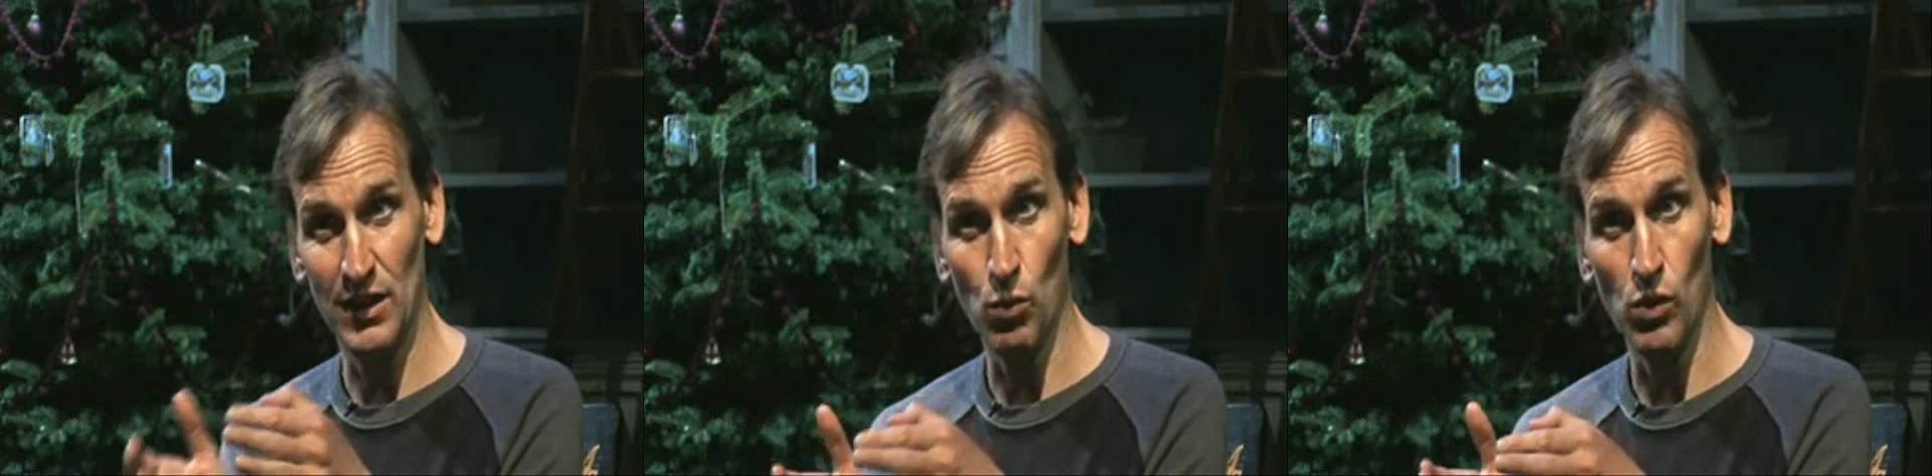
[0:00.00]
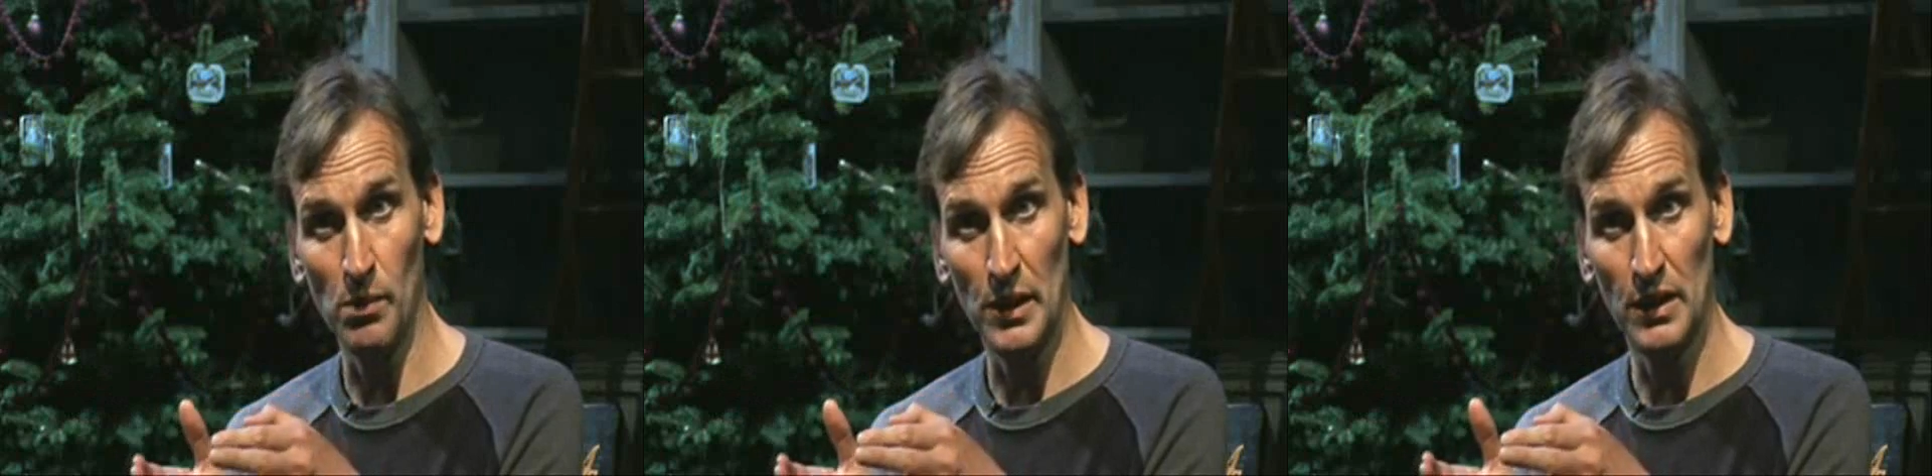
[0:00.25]
and a
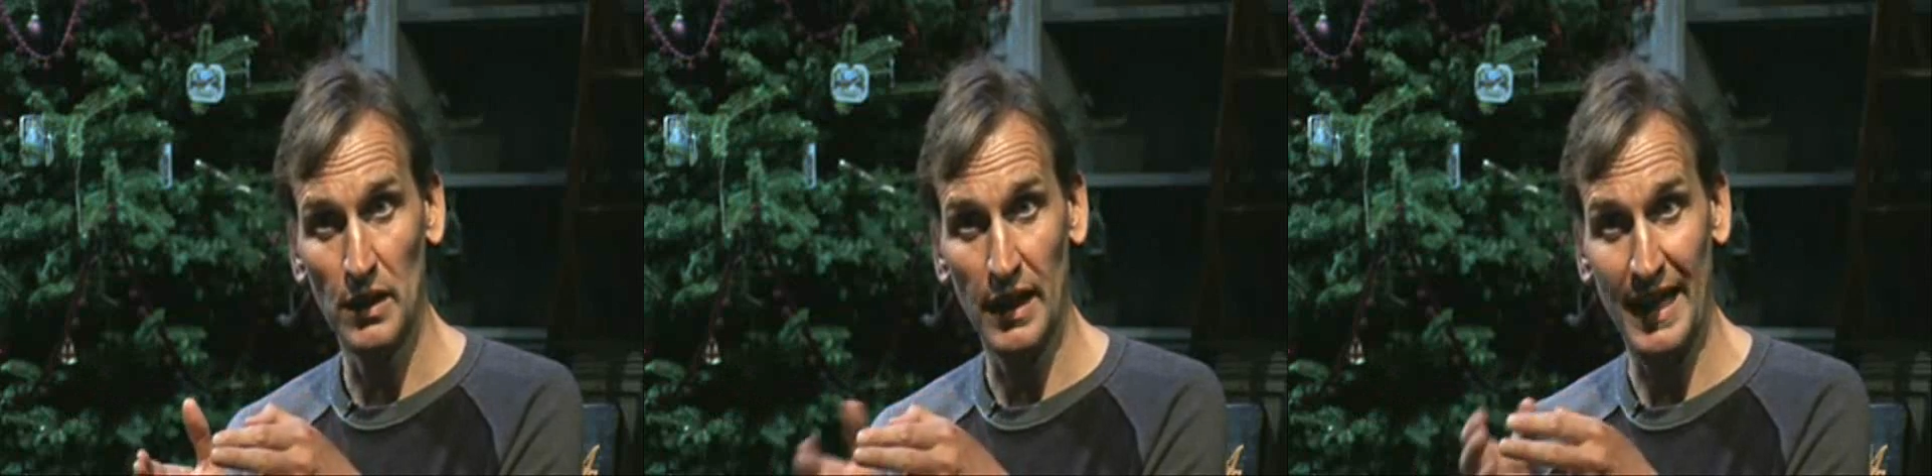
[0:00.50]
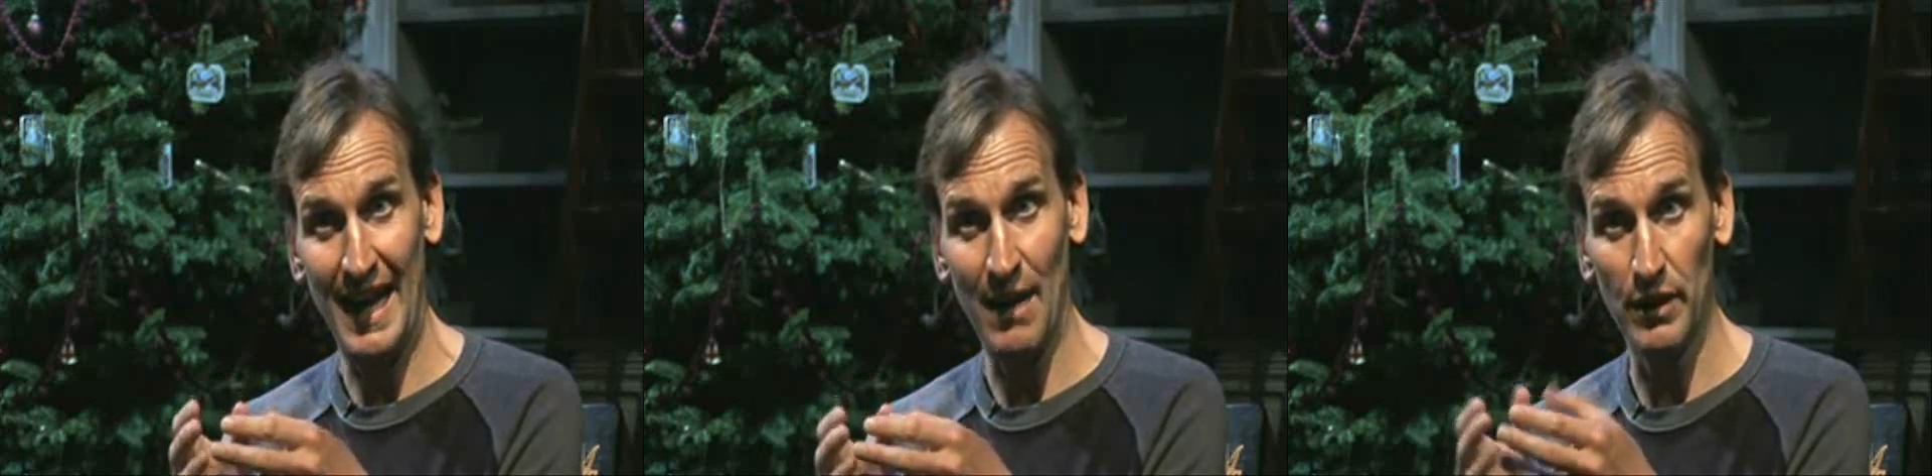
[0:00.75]
woman,
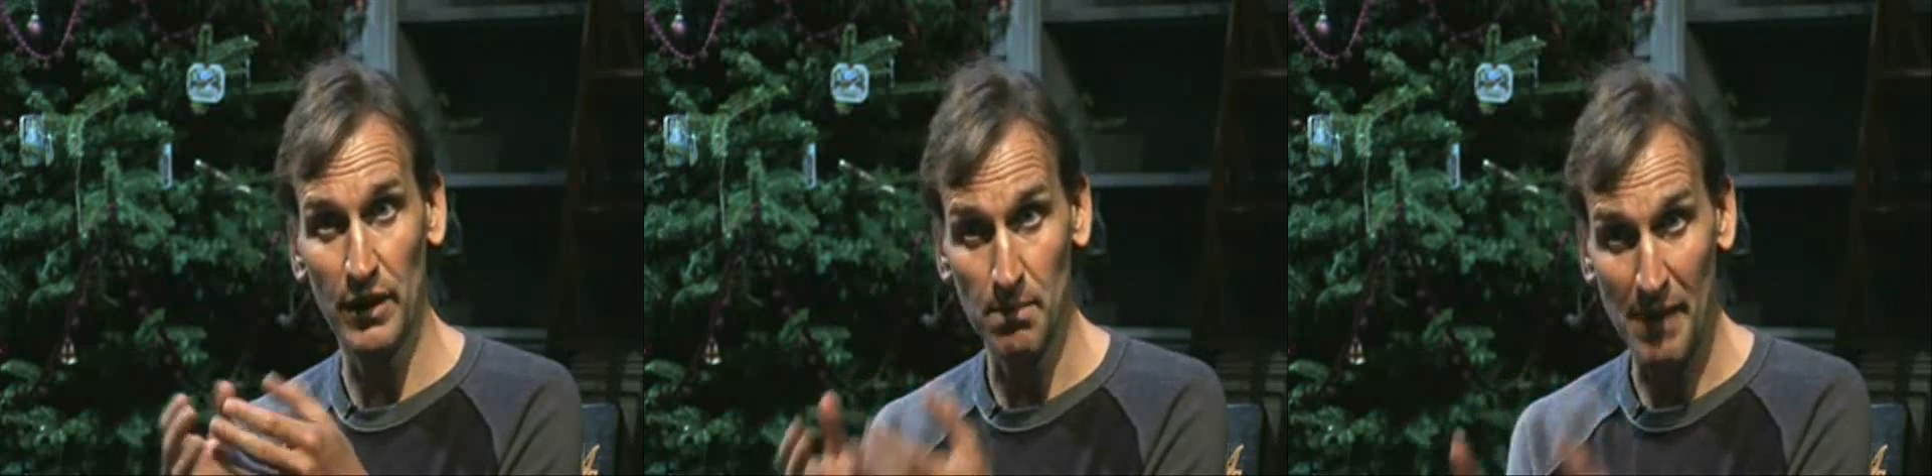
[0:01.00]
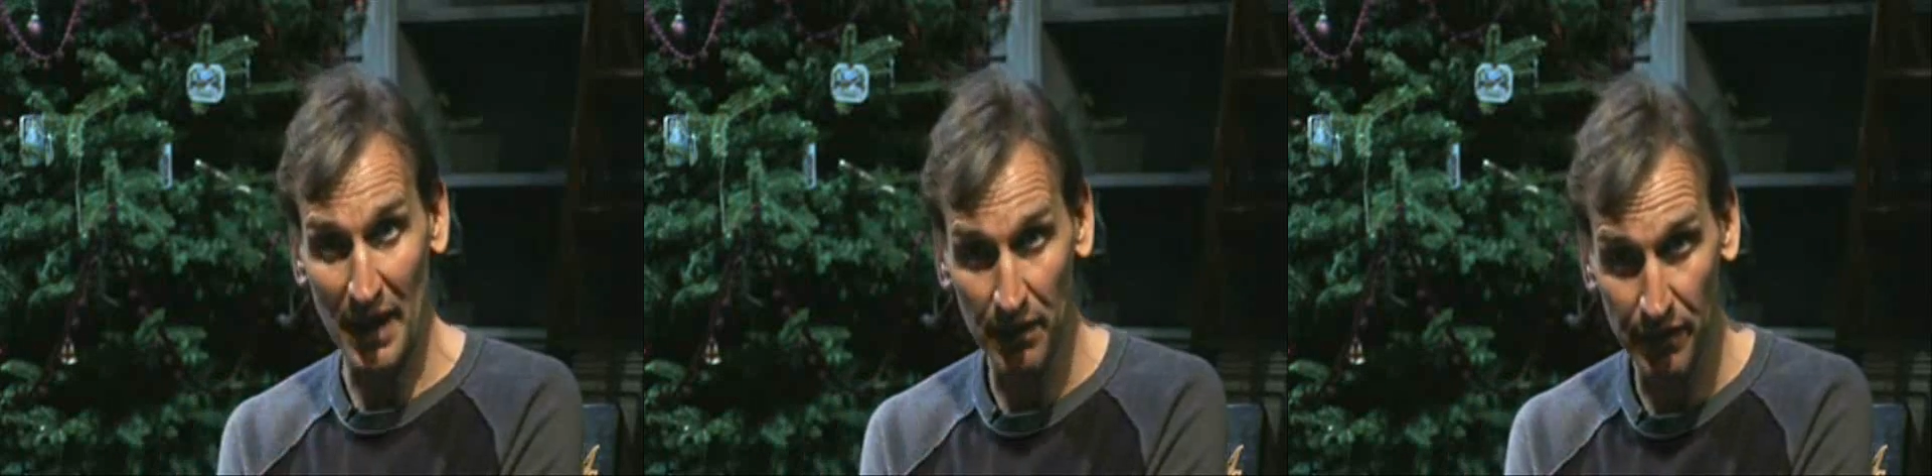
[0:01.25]
and how it
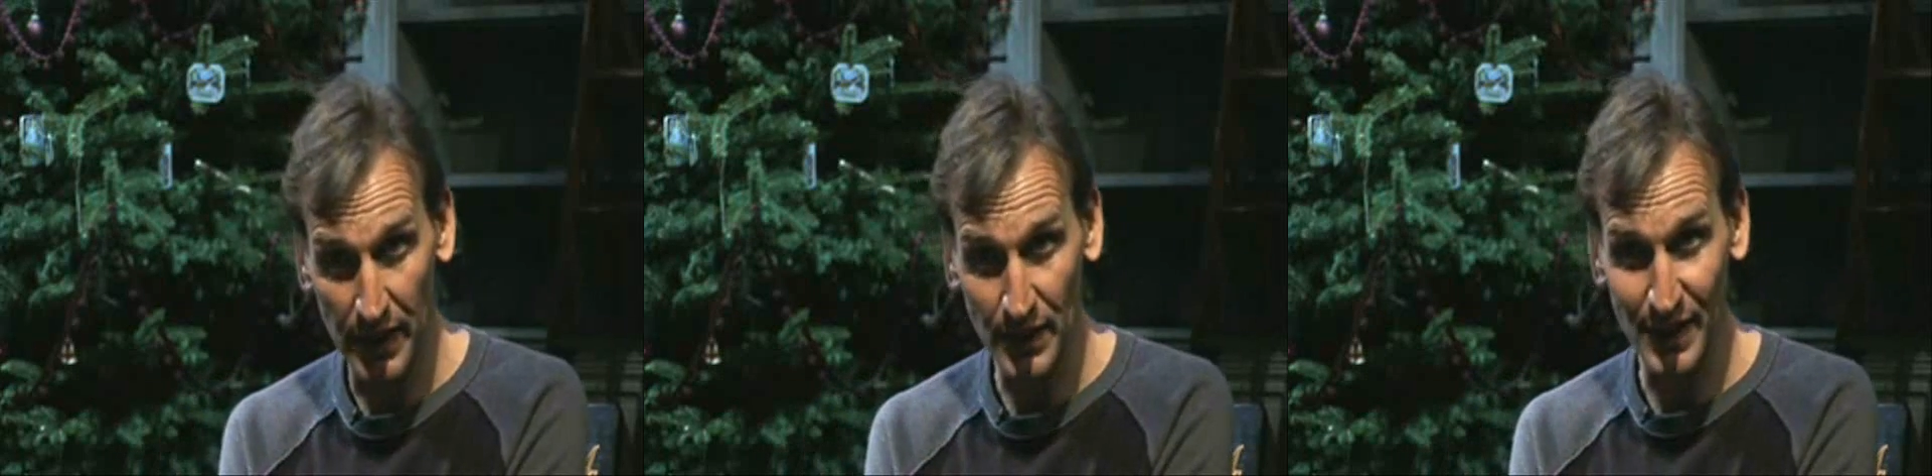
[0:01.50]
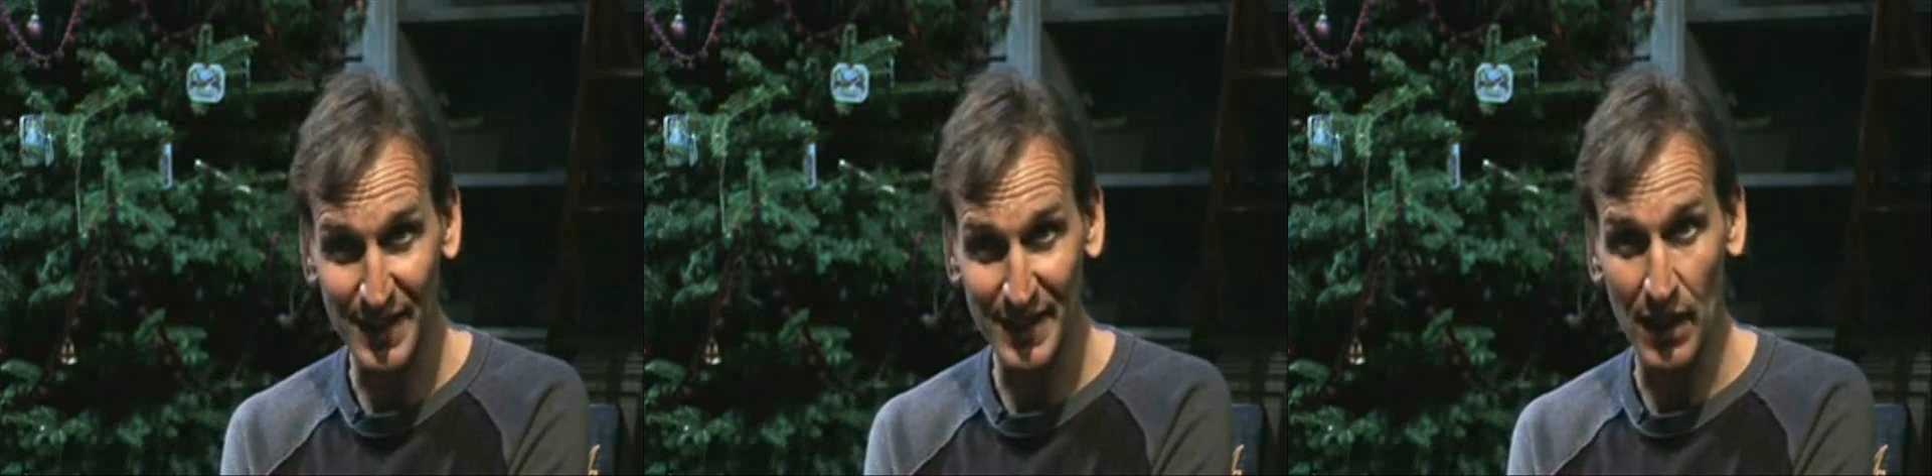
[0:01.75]
can
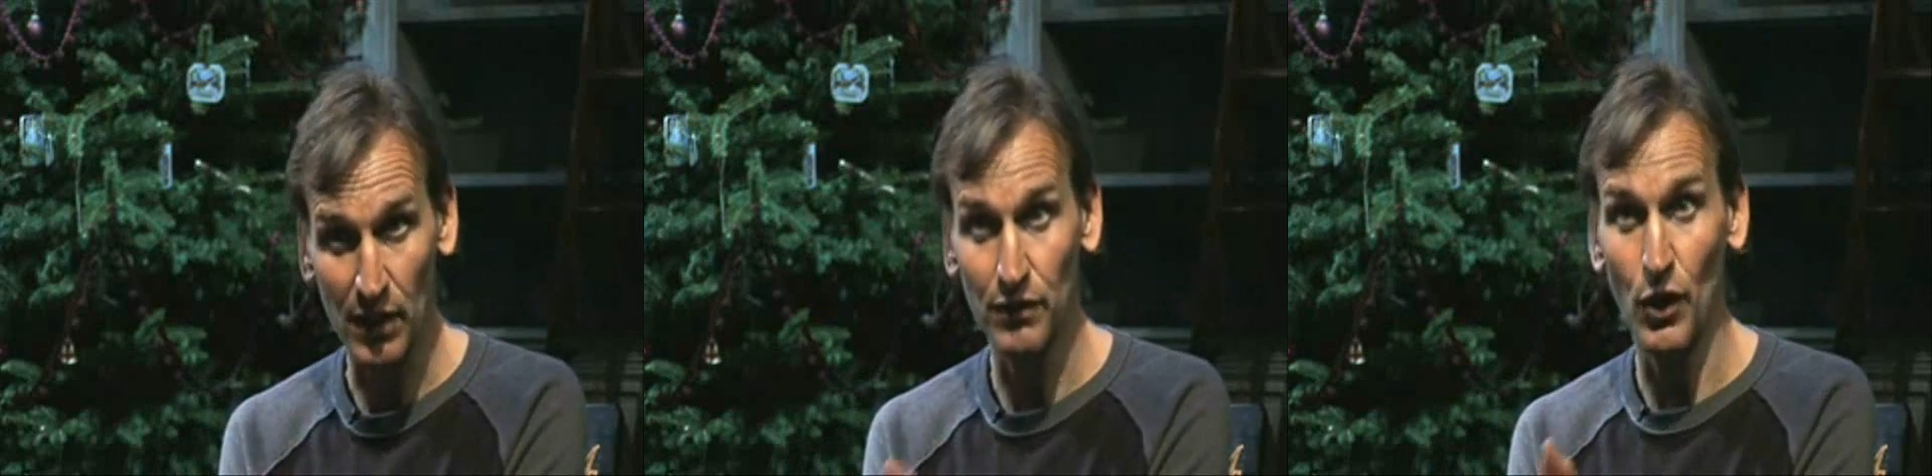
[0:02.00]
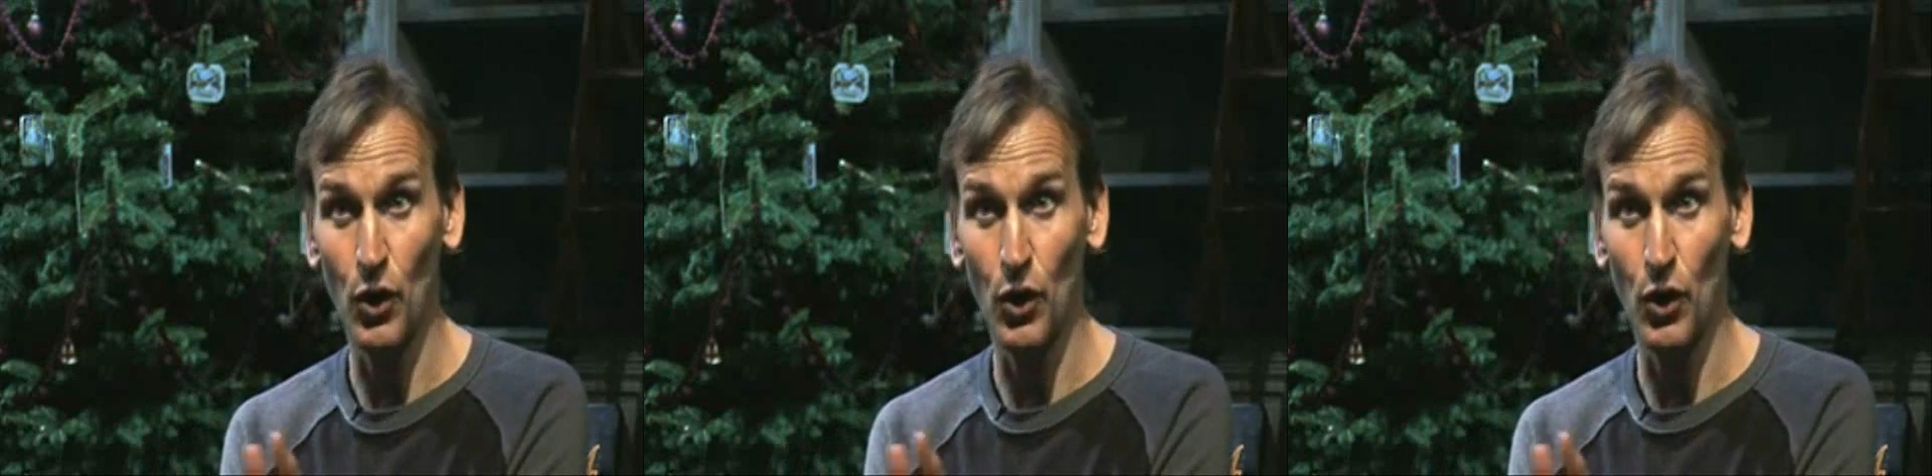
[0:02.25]
manifest itself